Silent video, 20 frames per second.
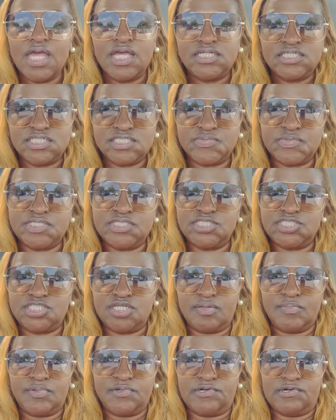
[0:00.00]
just wanted to
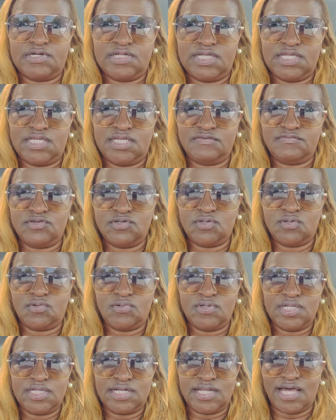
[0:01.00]
jump on and give you a
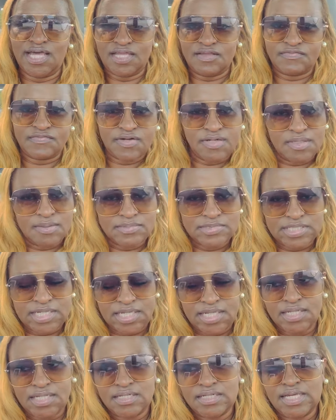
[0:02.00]
quick life
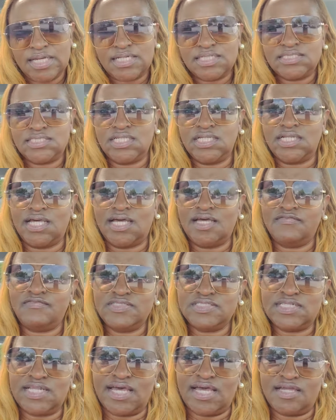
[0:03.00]
update. Like I said, life
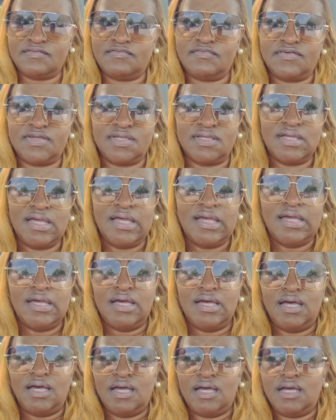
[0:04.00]
is lifing.
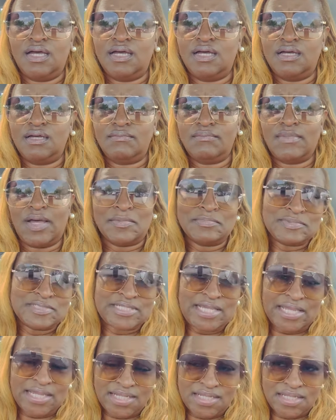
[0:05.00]
I'm
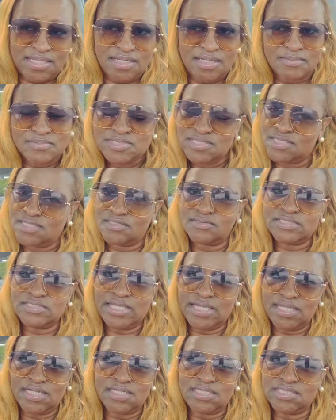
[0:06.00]
dating, I'm still
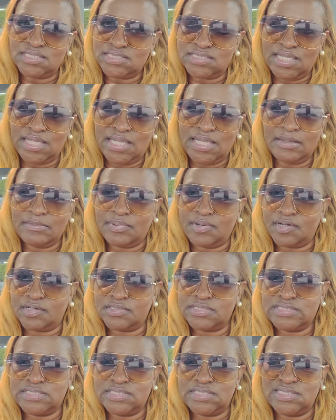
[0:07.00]
dating the same
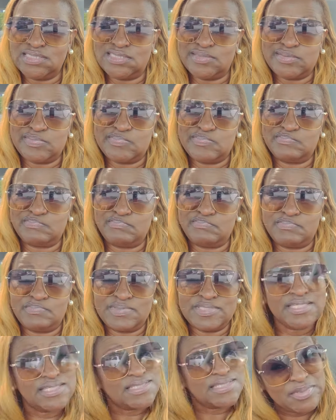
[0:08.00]
person. It's
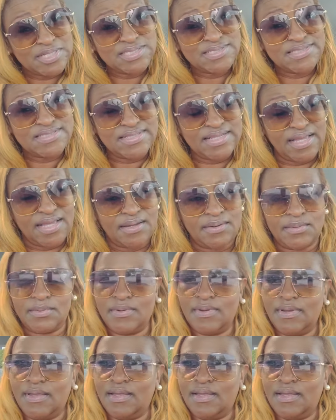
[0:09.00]
6 months now.